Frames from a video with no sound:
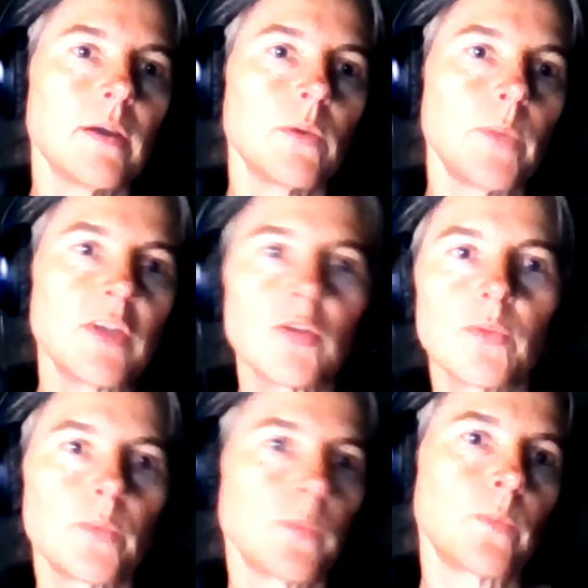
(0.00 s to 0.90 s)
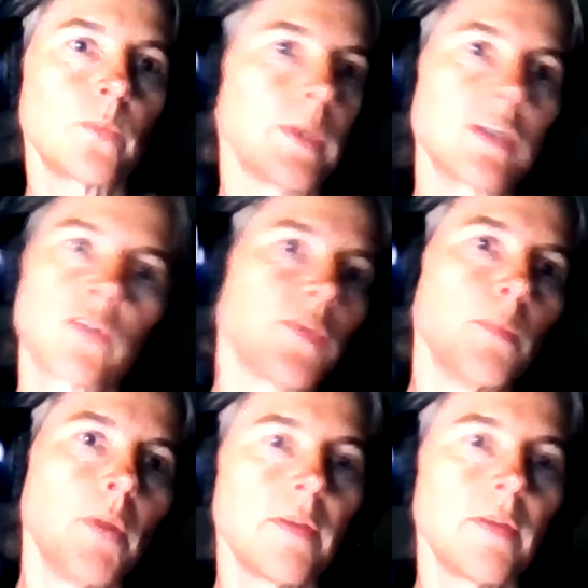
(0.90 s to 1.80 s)
which of the
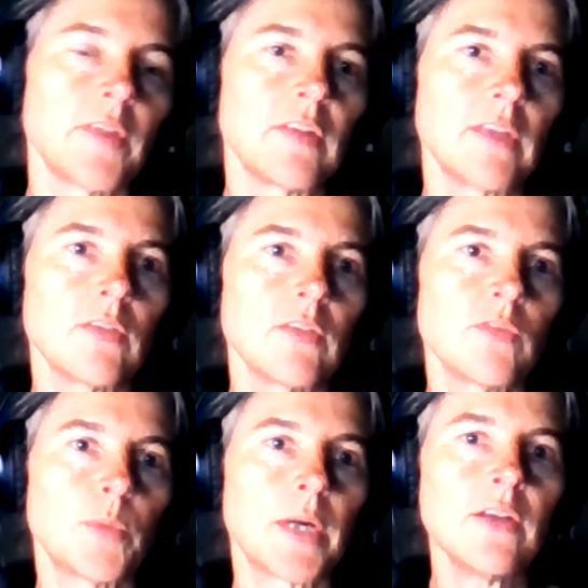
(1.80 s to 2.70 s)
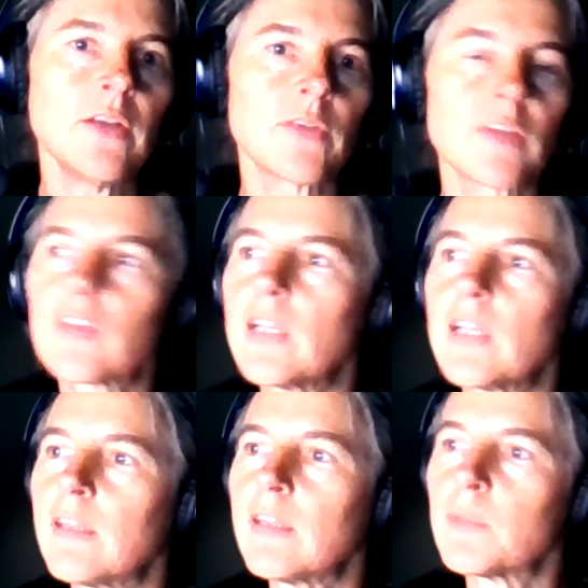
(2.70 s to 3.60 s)
models is of more interest.
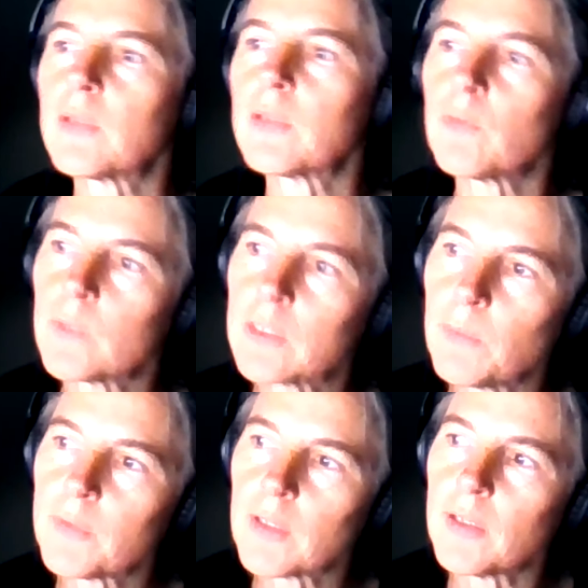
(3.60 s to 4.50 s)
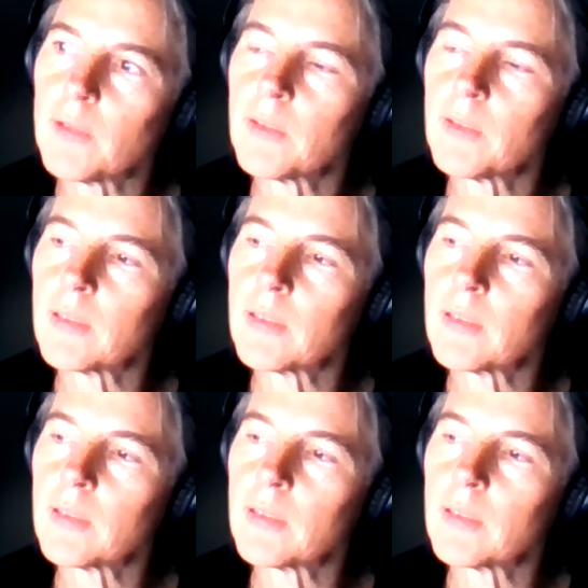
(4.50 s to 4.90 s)
Actually, the